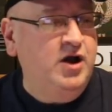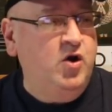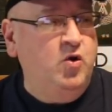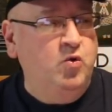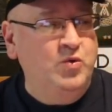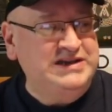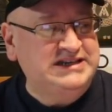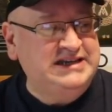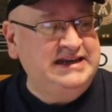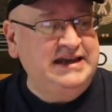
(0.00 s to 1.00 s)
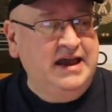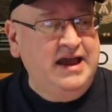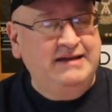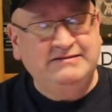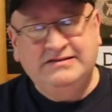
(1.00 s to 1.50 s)
whiskey,
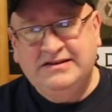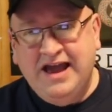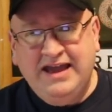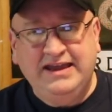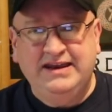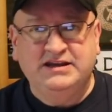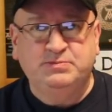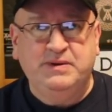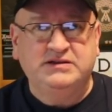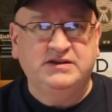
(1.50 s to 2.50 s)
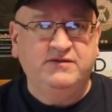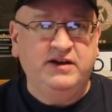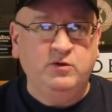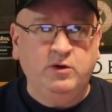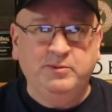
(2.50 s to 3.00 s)
not inexpensive,
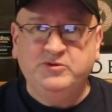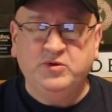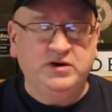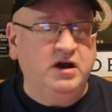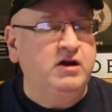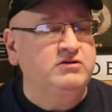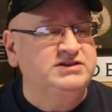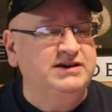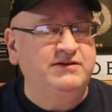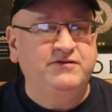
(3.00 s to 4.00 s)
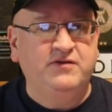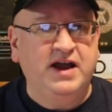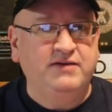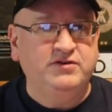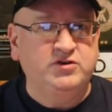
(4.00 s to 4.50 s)
anywhere between
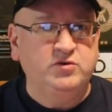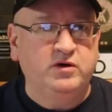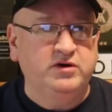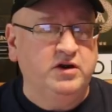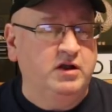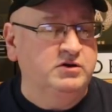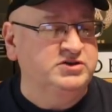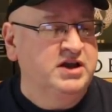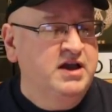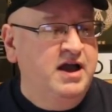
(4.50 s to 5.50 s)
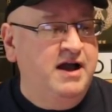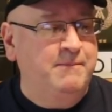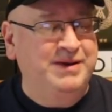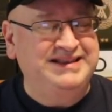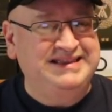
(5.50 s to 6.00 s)
$175 to $200,
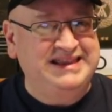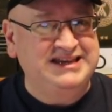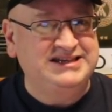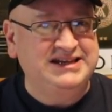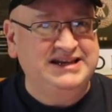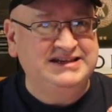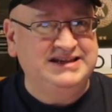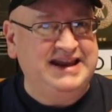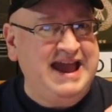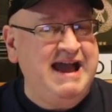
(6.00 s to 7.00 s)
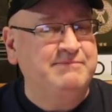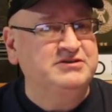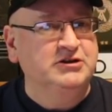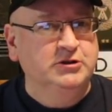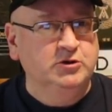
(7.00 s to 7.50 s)
but this is an
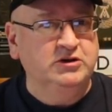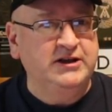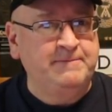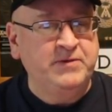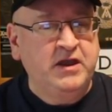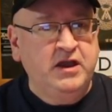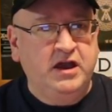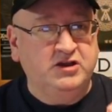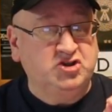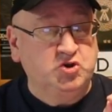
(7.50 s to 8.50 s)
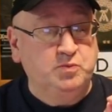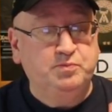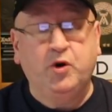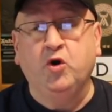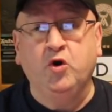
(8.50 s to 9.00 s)
absolutely
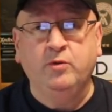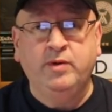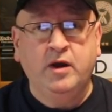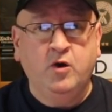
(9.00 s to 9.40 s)
superb